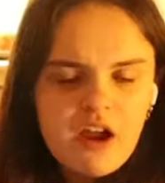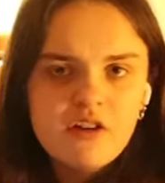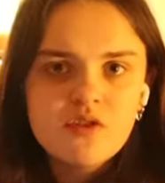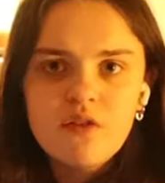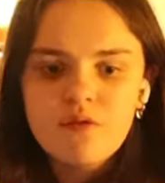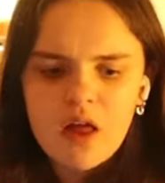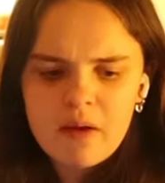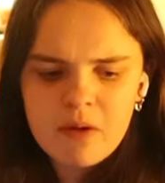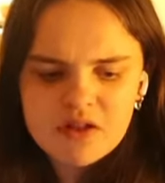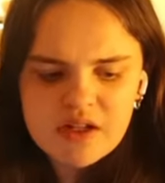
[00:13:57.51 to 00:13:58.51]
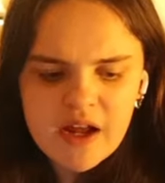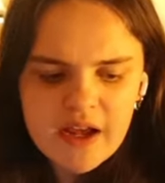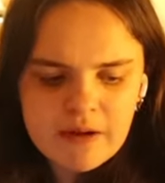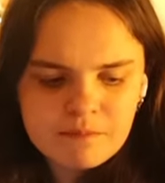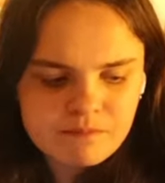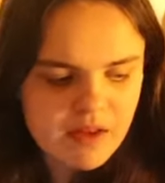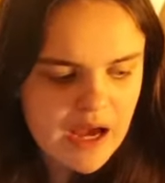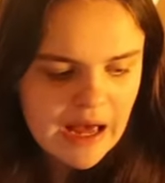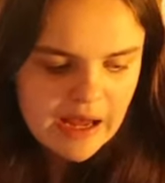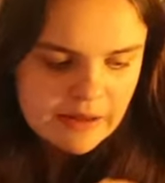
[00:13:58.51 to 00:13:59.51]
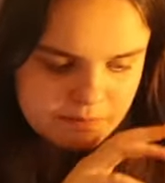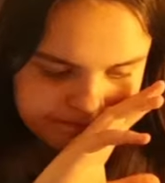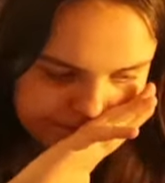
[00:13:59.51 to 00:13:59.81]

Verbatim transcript: I also have volleyball tonight at